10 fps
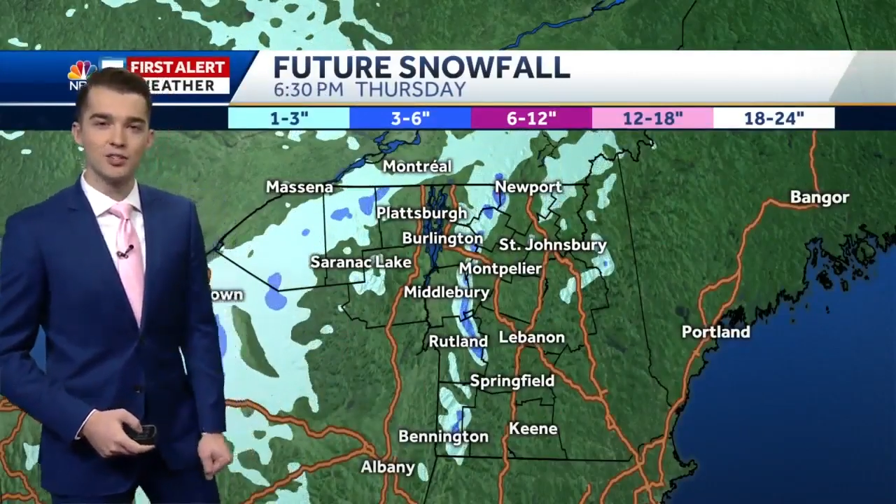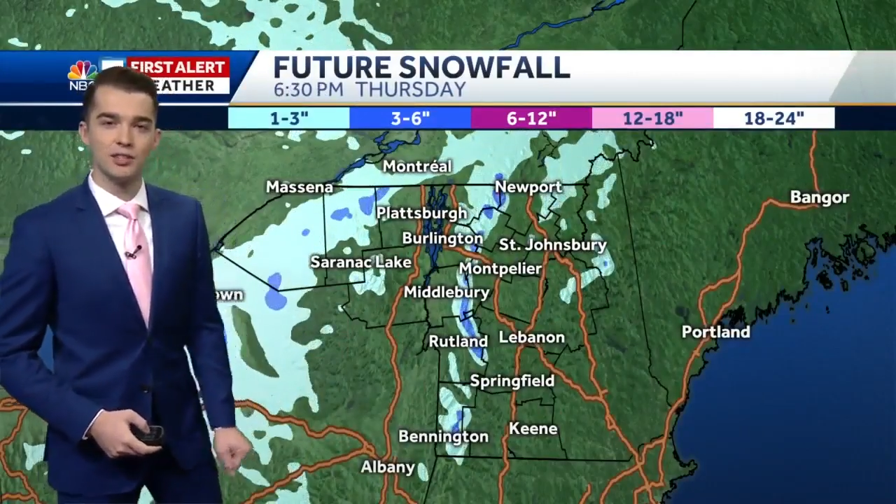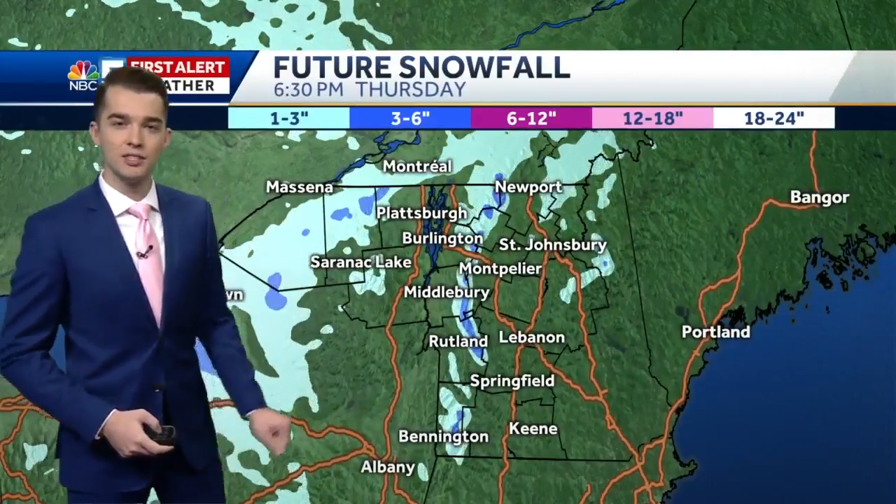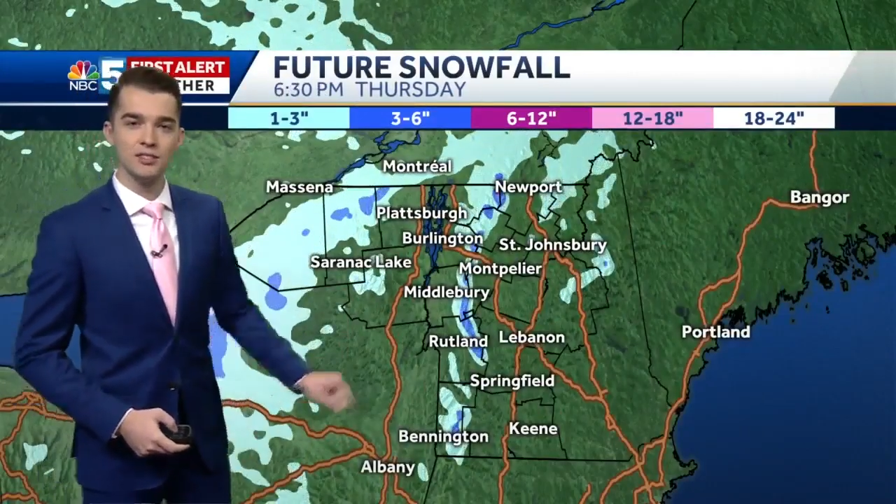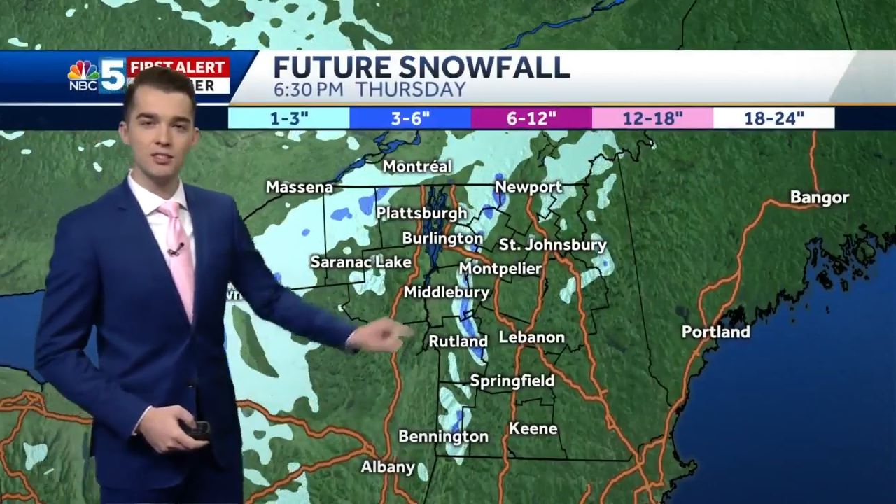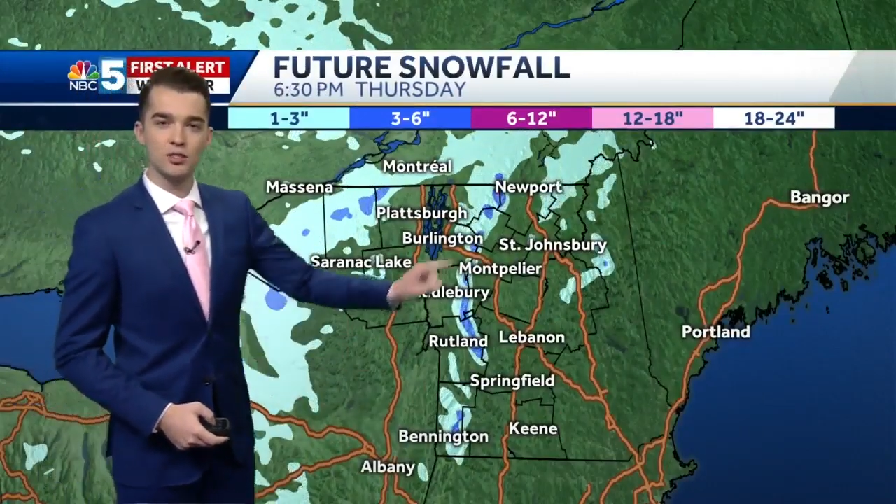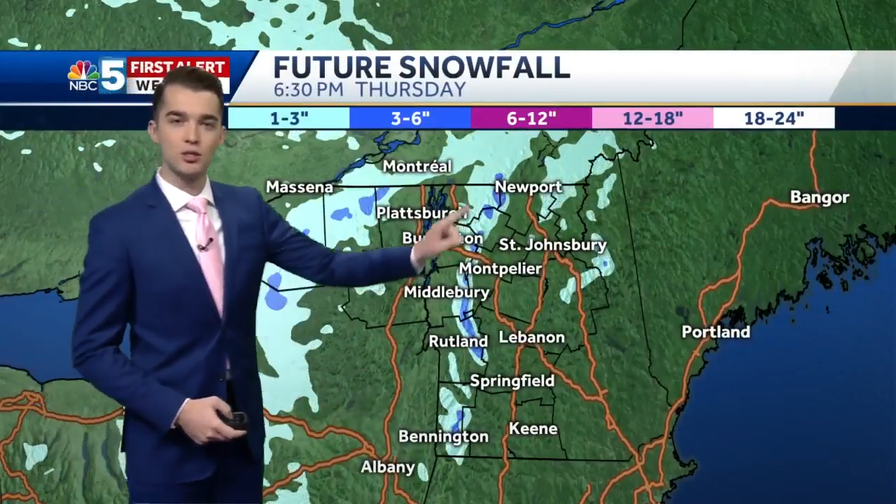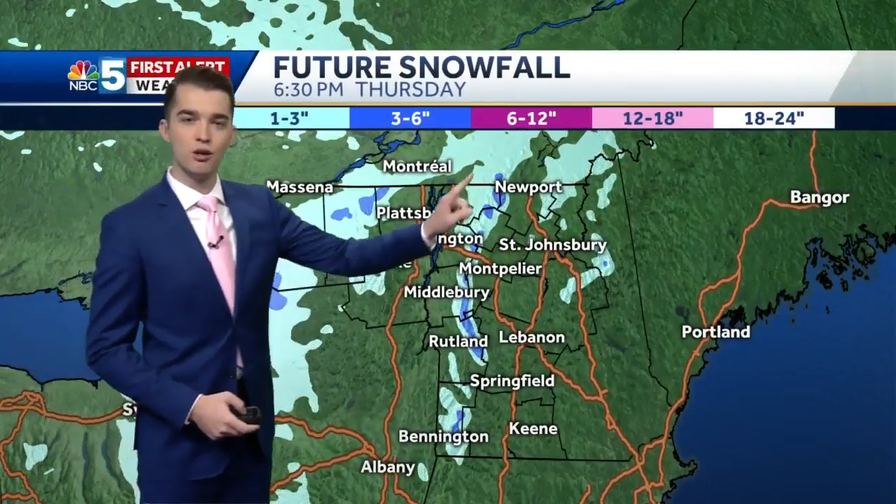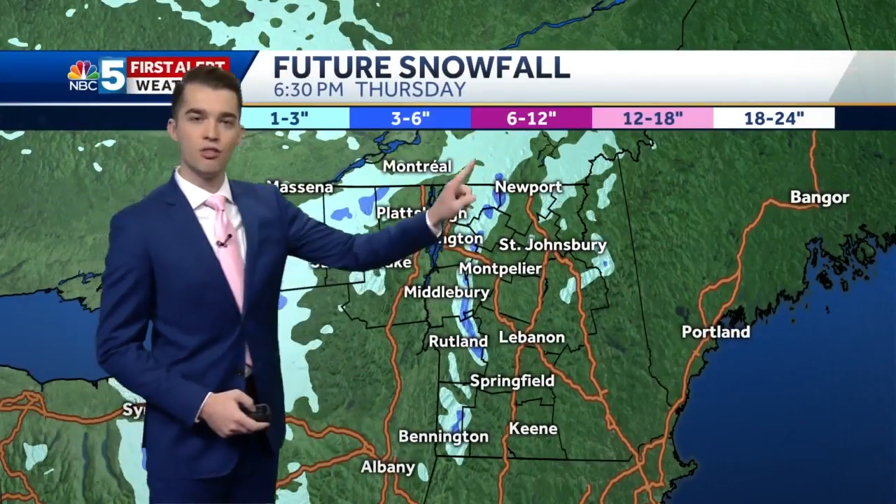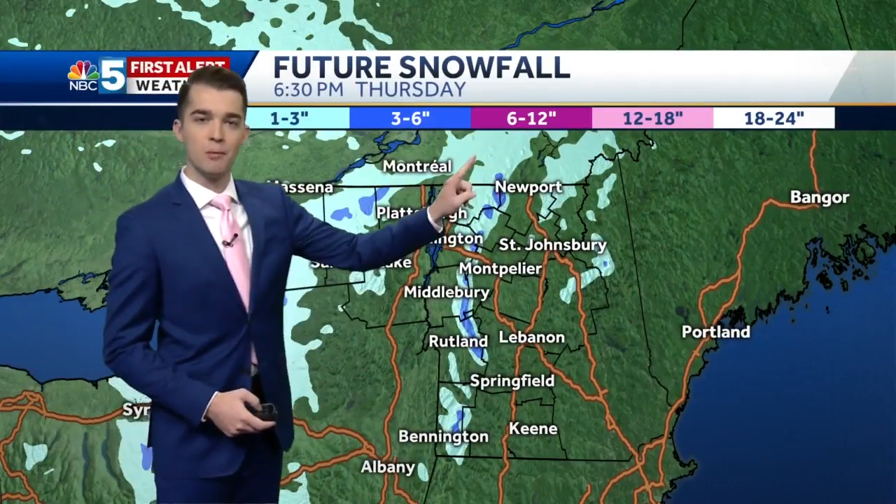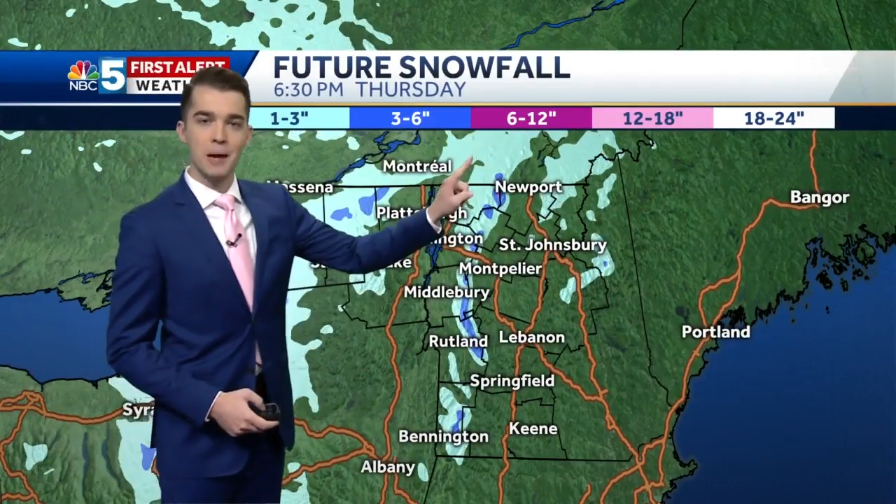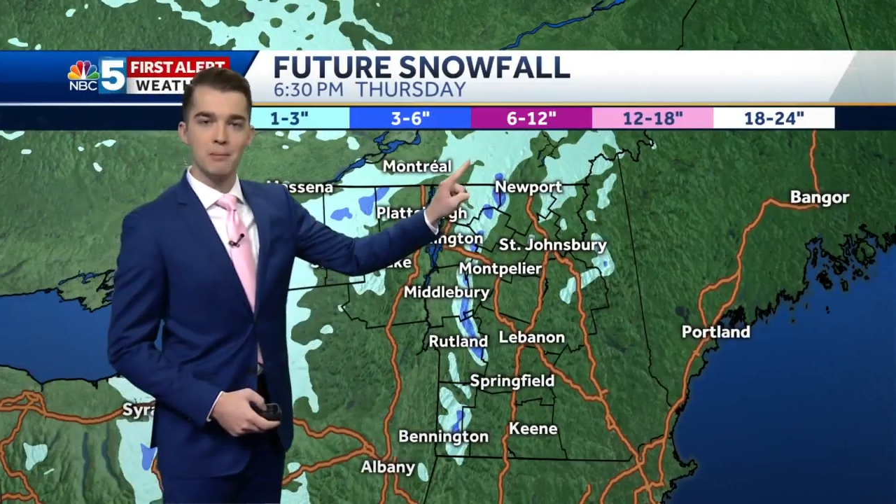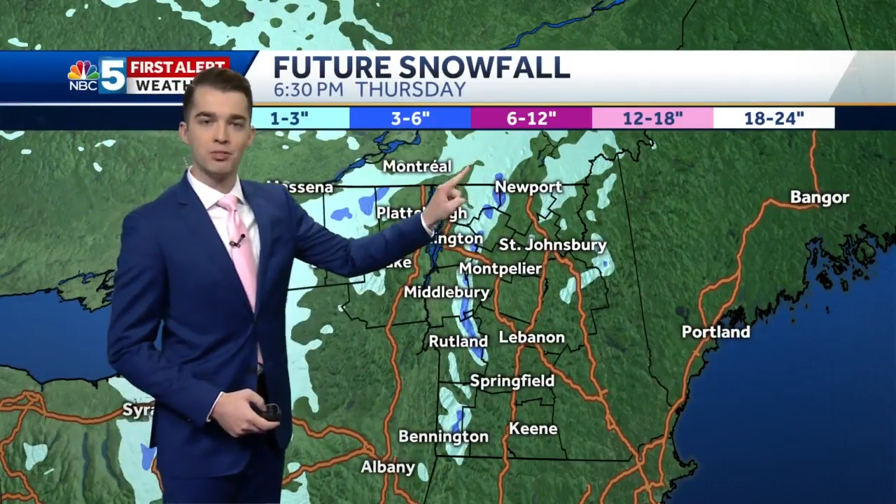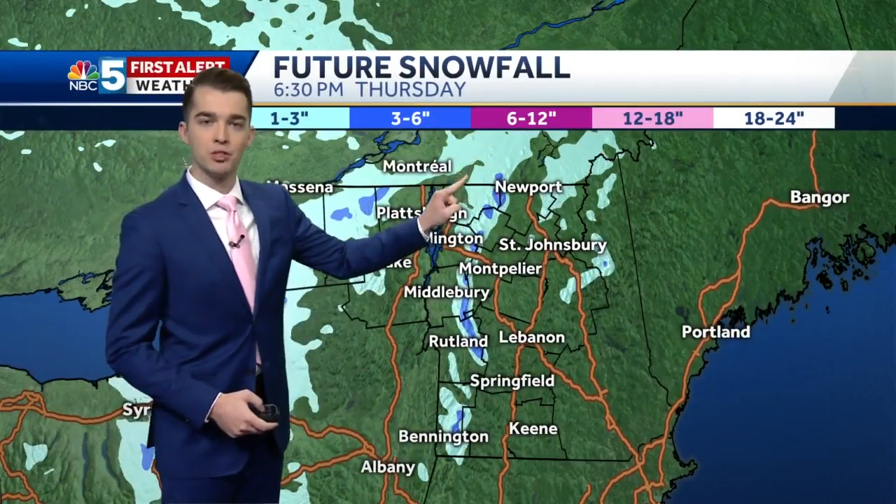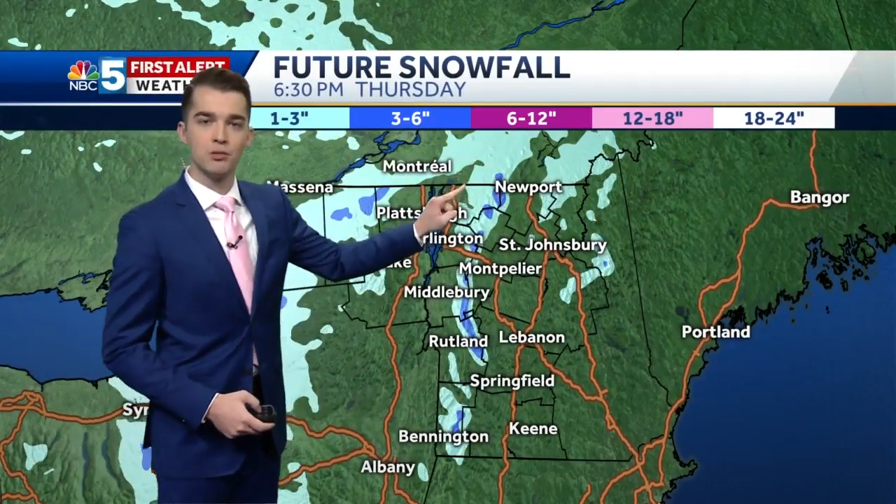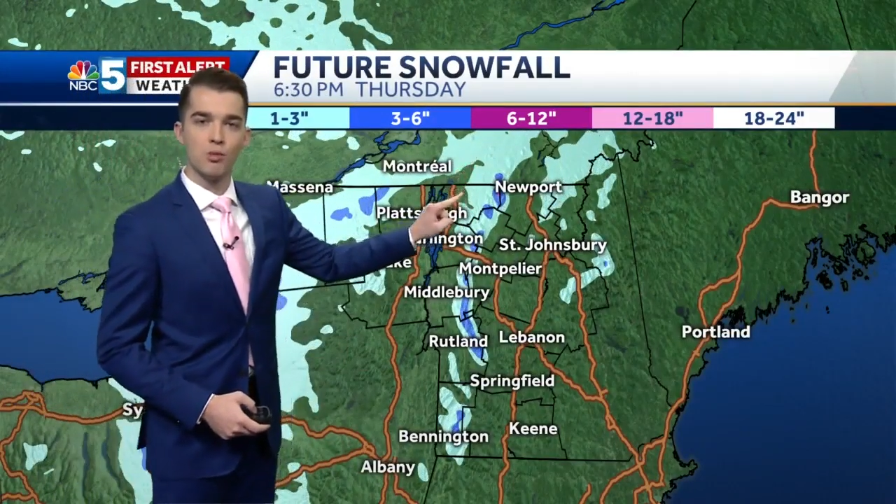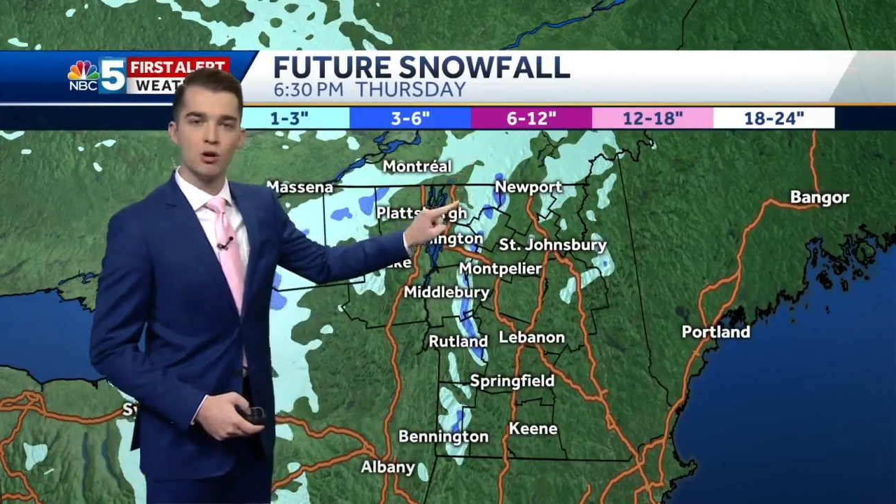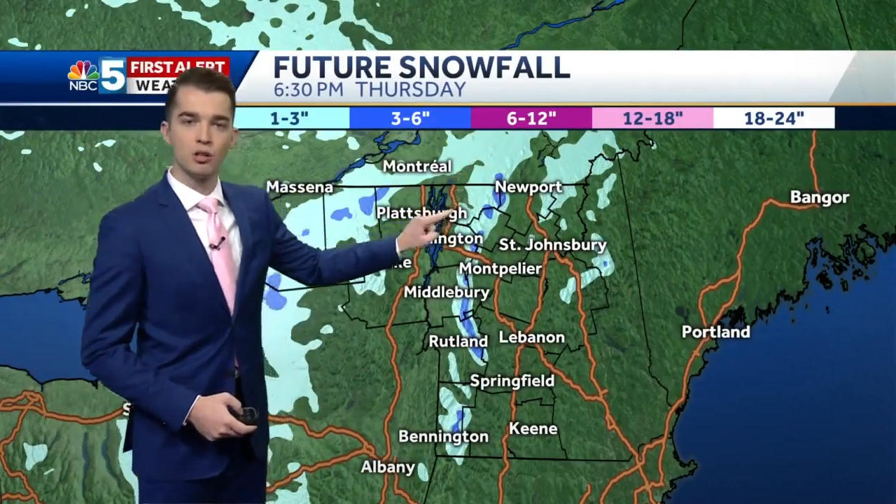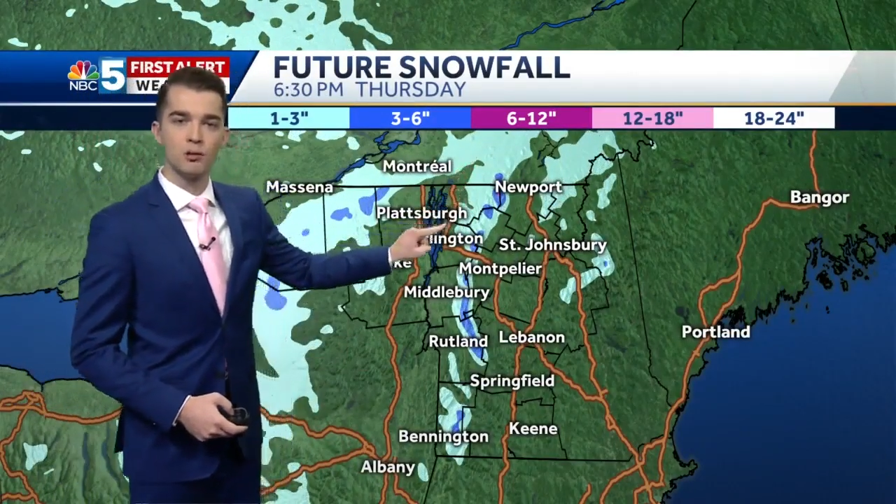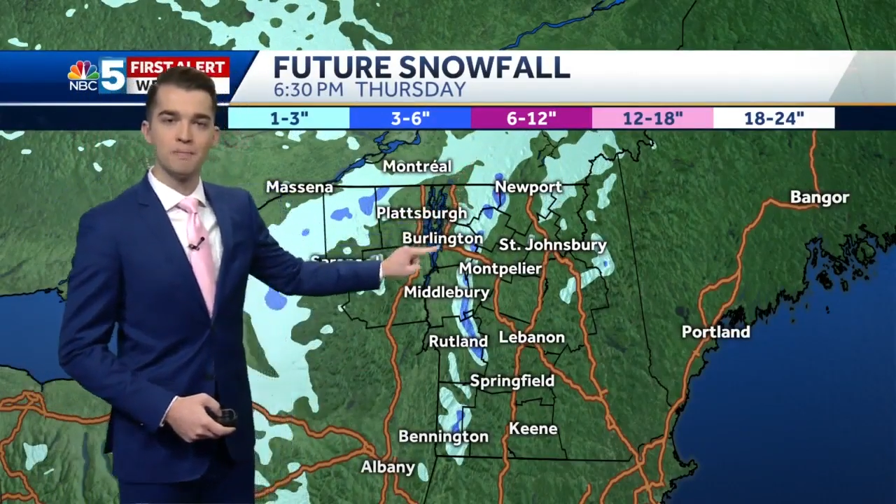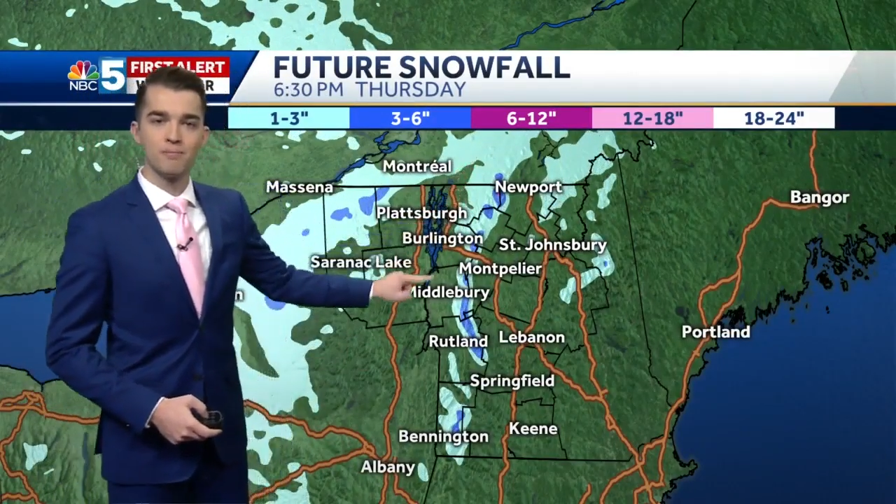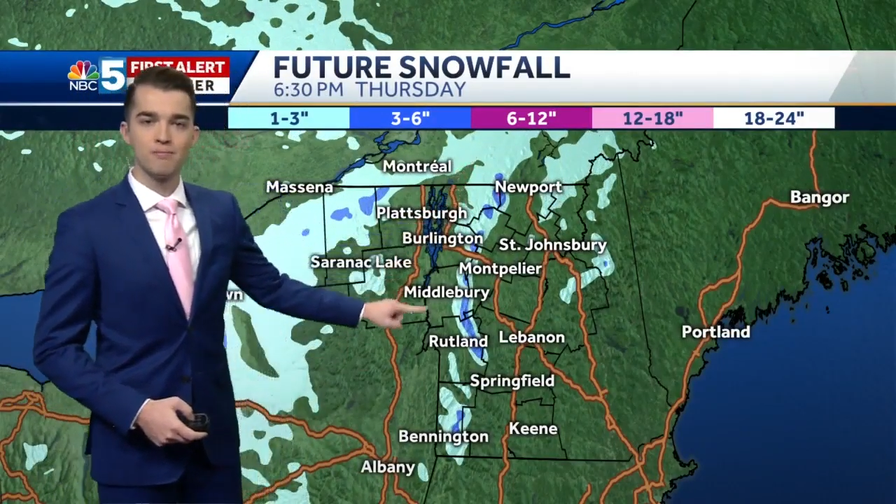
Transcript: So this is the snowfall map for tomorrow,